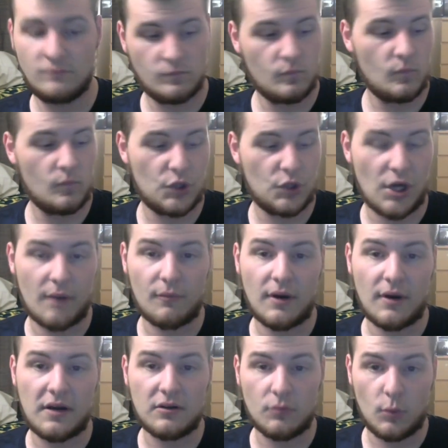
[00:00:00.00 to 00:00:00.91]
John
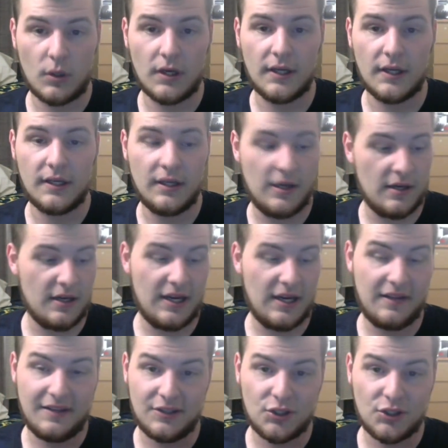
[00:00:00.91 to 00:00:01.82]
Brown's one,
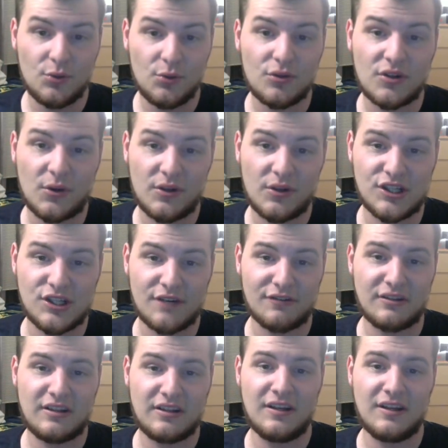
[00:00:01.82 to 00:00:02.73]
and then two is Tony
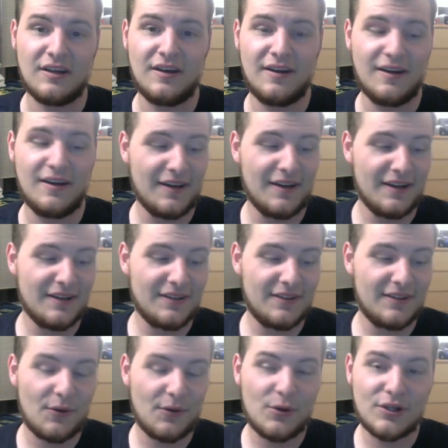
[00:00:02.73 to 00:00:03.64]
Jefferson.
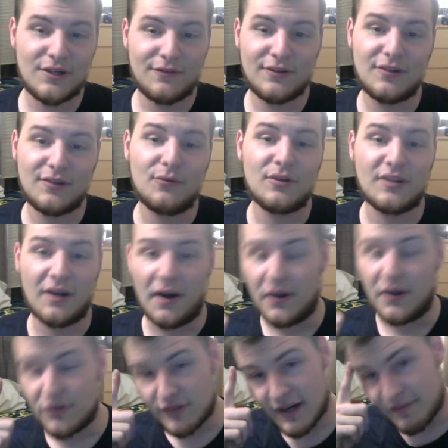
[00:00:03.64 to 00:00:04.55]
Tony Jefferson was an
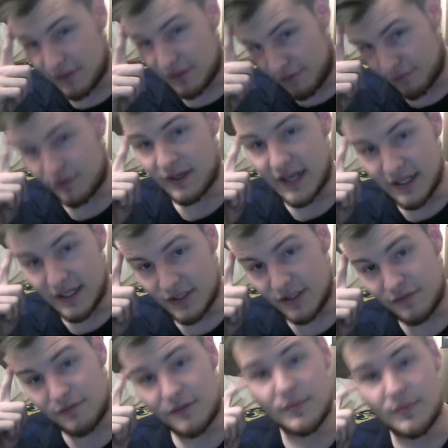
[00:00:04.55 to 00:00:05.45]
undrafted free
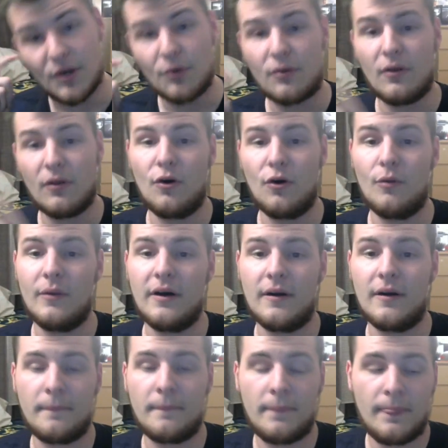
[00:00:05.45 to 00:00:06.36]
agent from
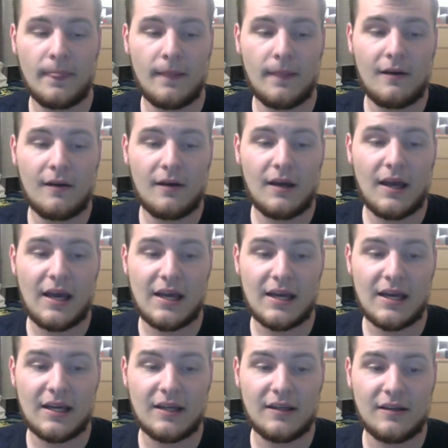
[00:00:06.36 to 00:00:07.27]
Oklahoma,
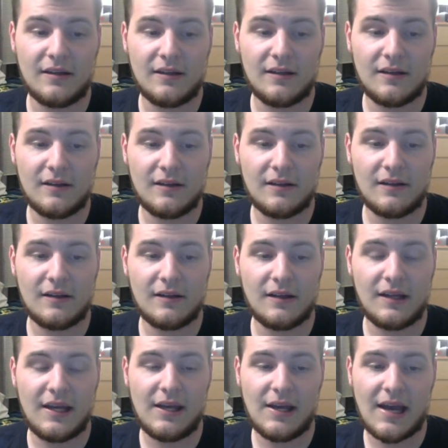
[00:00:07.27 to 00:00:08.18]
and
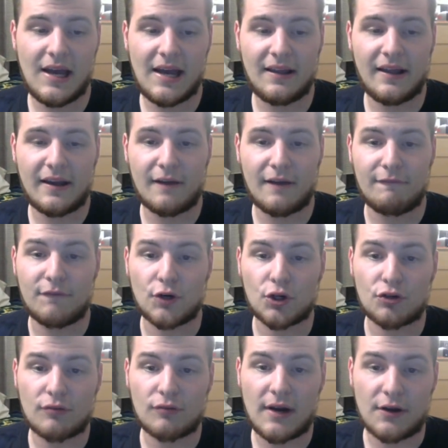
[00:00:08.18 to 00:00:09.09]
he had like a
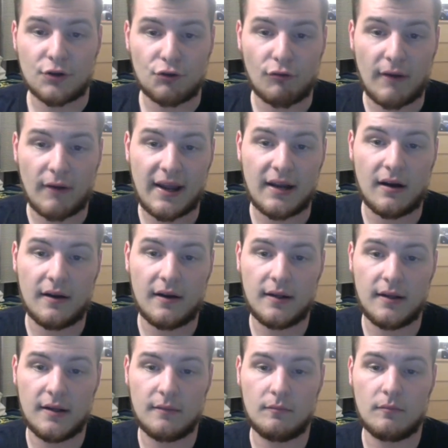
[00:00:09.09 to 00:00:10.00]
first round grade on
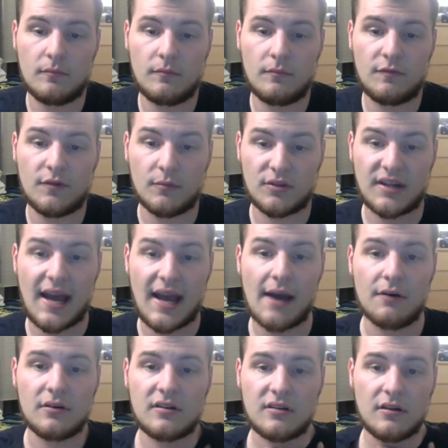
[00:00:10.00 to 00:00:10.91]
him from
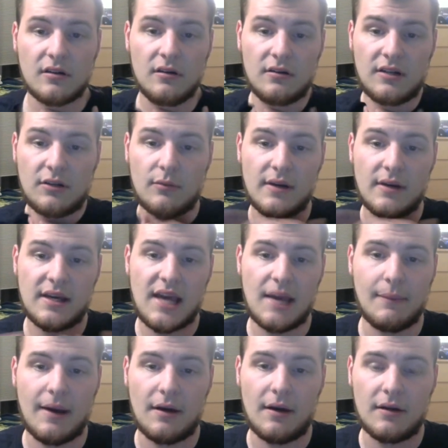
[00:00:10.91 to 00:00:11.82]
scouts. So that's why he
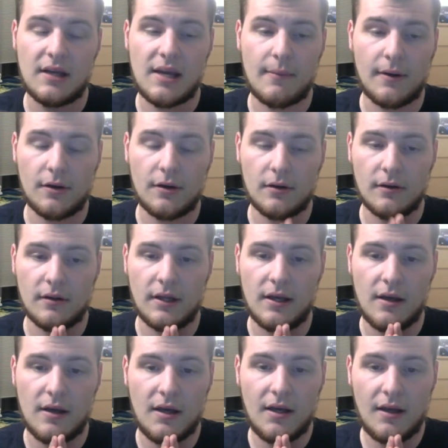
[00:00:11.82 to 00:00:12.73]
came out. He came out
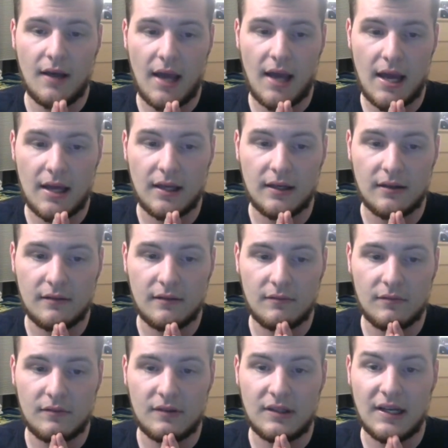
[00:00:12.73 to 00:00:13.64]
early and
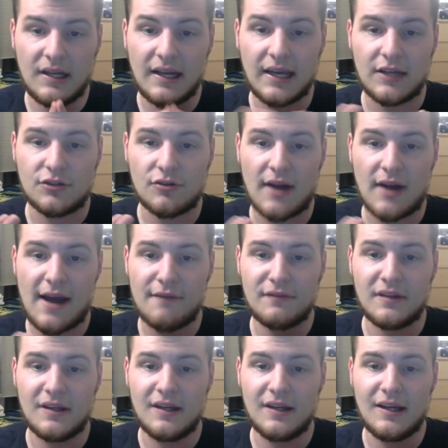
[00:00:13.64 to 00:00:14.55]
didn't get
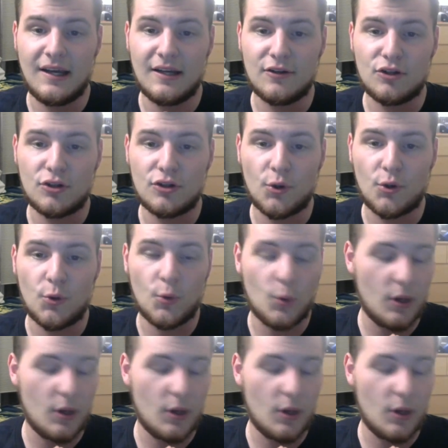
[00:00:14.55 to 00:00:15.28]
drafted, and so